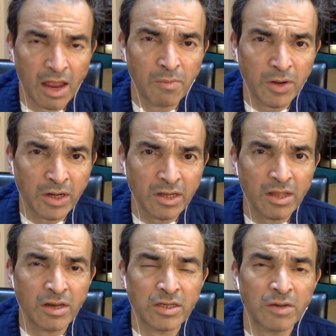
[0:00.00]
Apparently
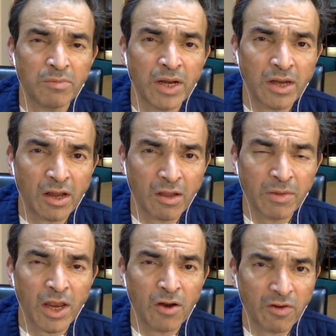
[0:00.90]
there is some data
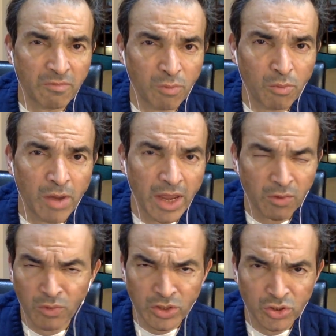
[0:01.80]
coming out of
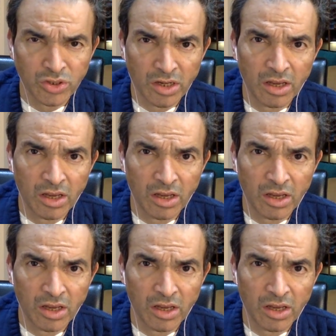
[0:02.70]
Mumbai, which